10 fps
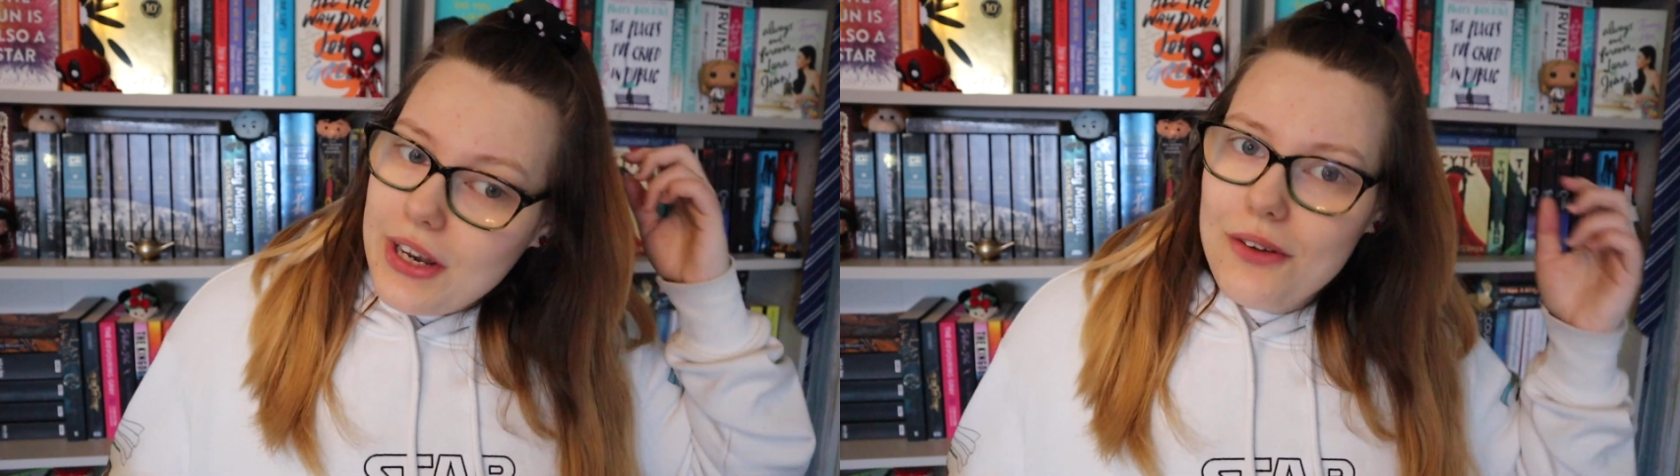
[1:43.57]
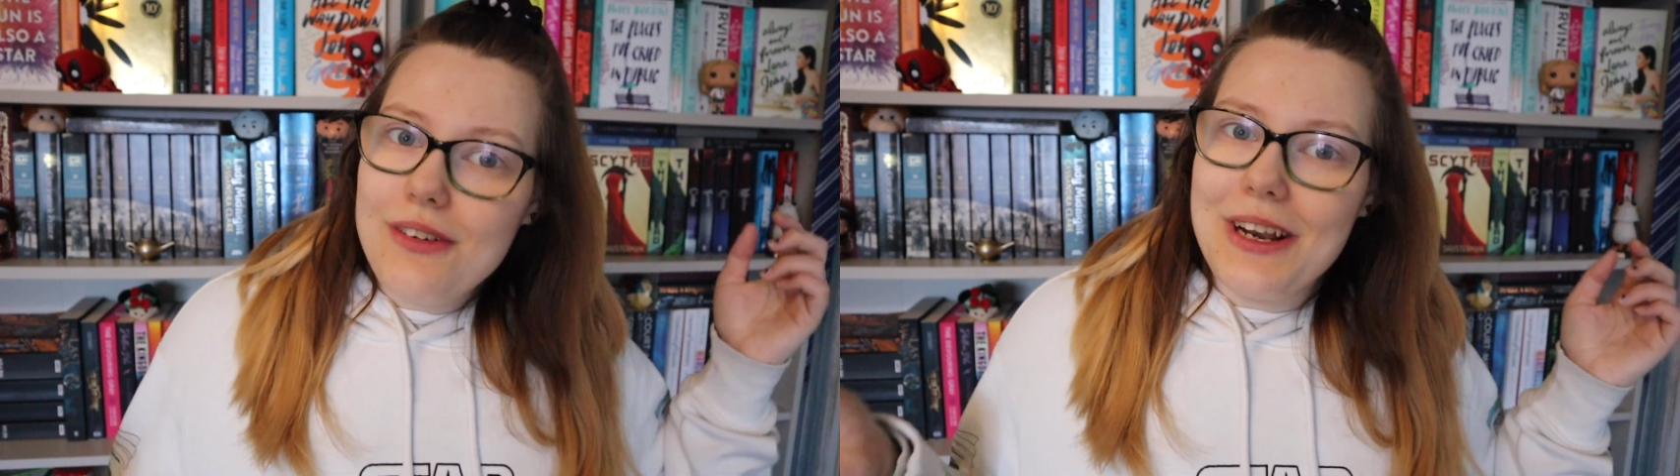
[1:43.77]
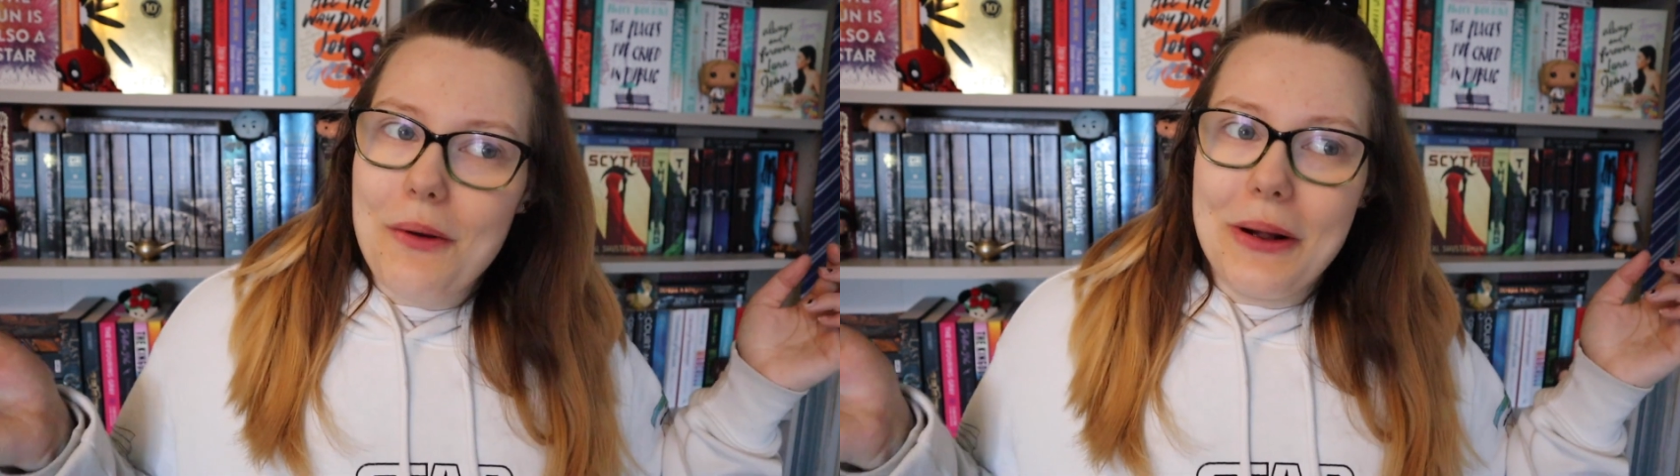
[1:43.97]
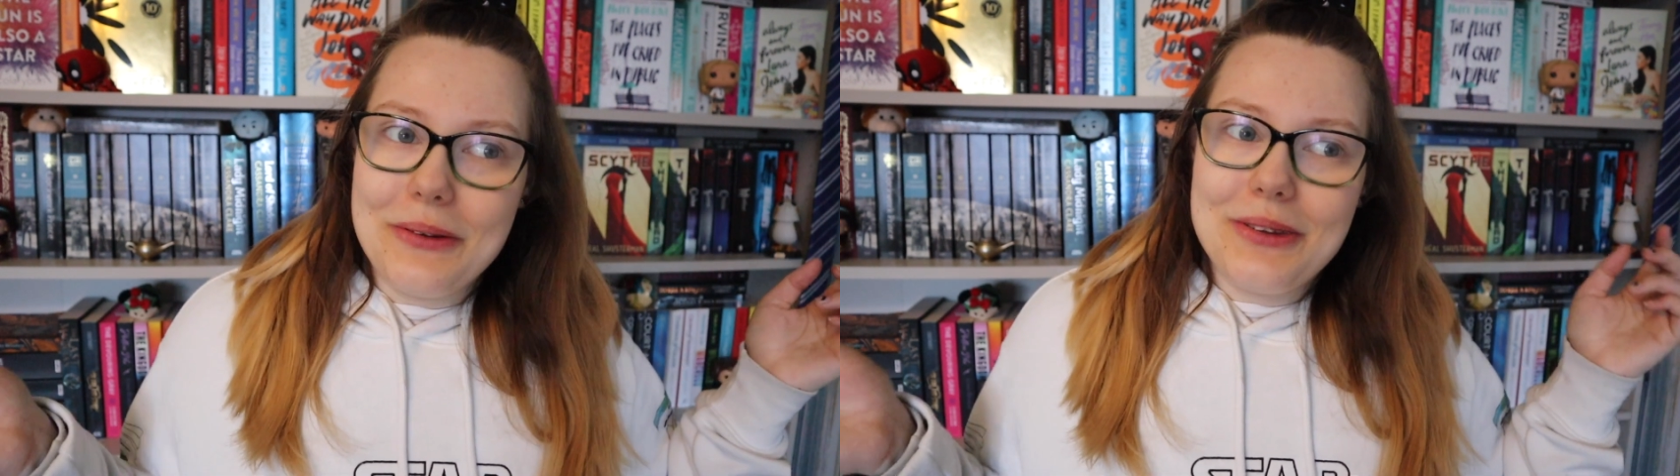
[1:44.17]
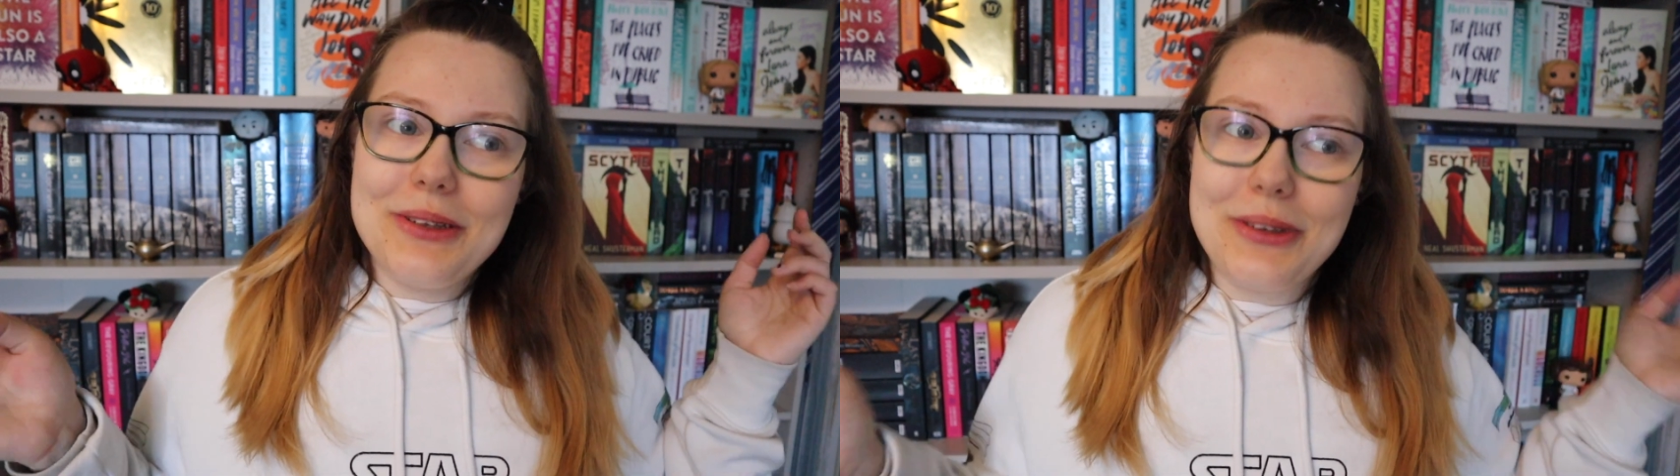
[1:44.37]
I don't really know what
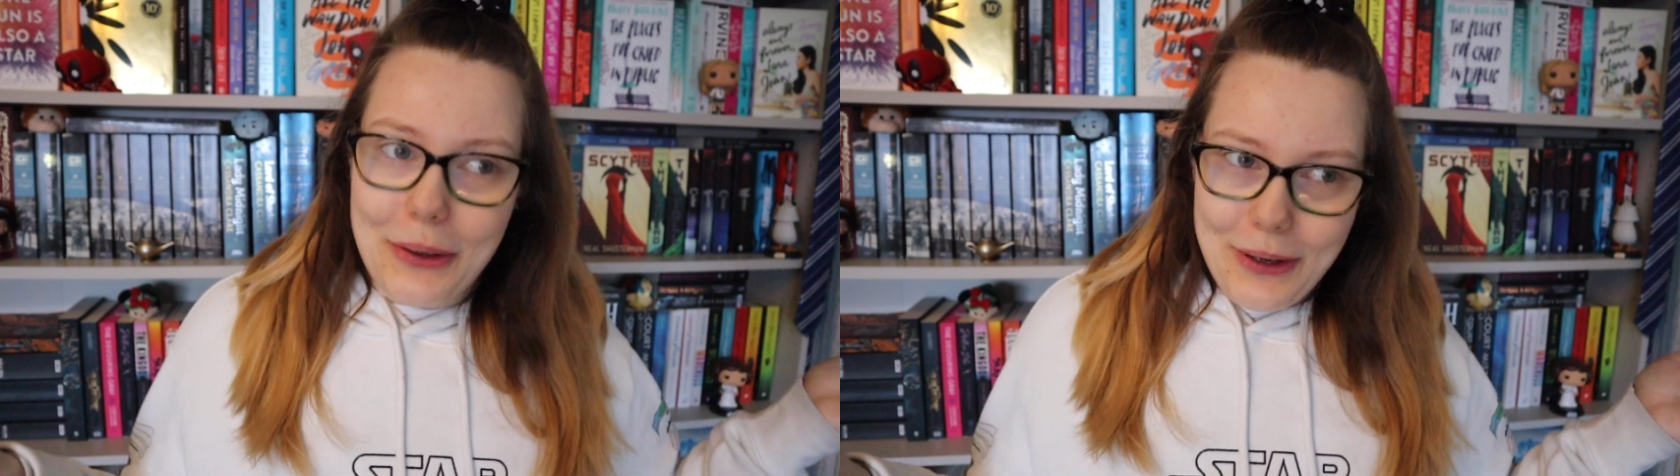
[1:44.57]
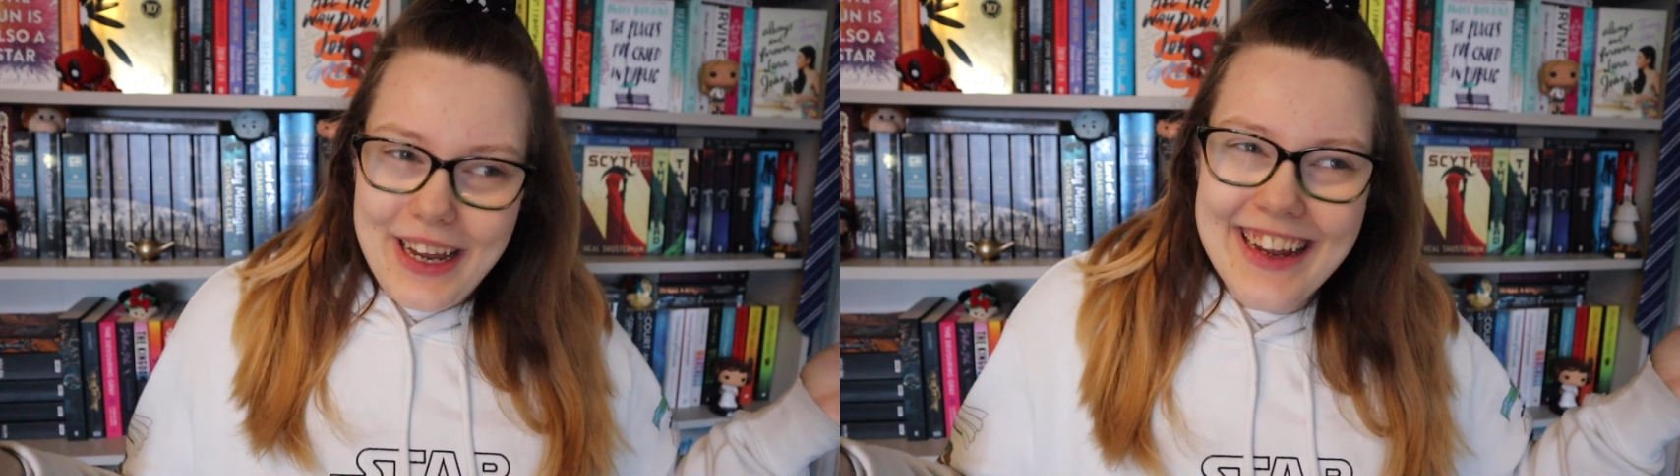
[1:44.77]
else to do.